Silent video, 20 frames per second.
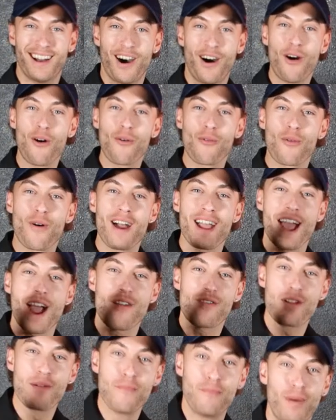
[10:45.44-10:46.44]
All right,
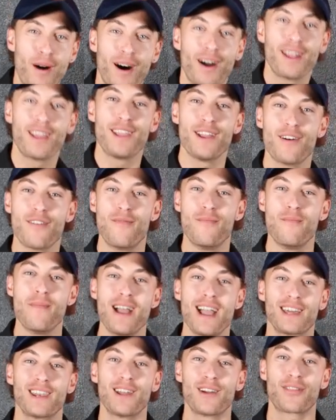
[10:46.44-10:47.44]
everybody, you've
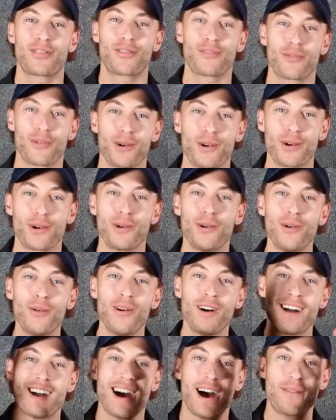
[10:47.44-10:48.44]
made it through.
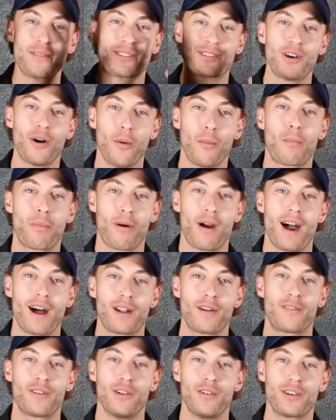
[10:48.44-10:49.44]
I'm so
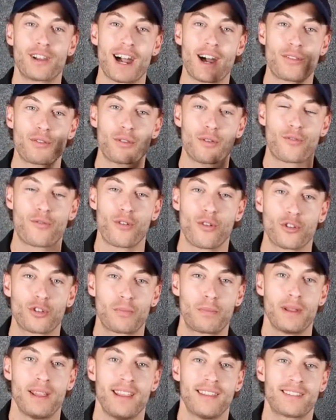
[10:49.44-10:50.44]
proud of you. You got through the
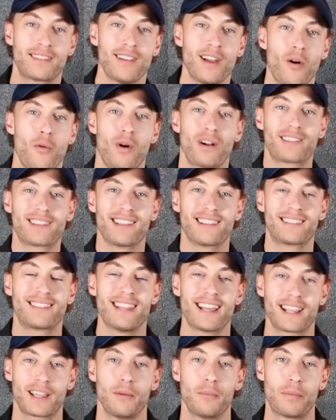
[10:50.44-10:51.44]
first piece. We're on to the
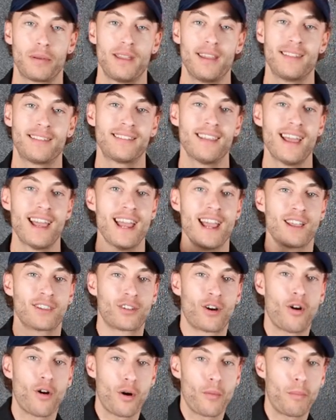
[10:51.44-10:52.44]
second piece. It
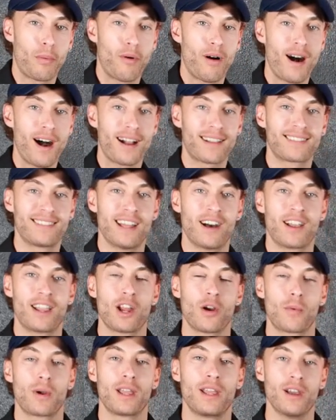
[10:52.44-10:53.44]
is heart blocks. Now,
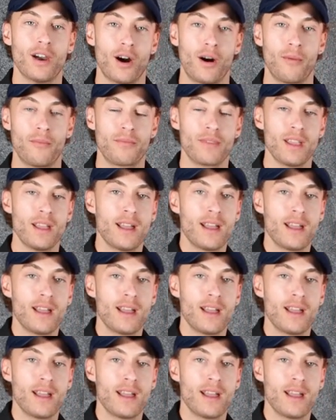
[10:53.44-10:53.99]
here we go.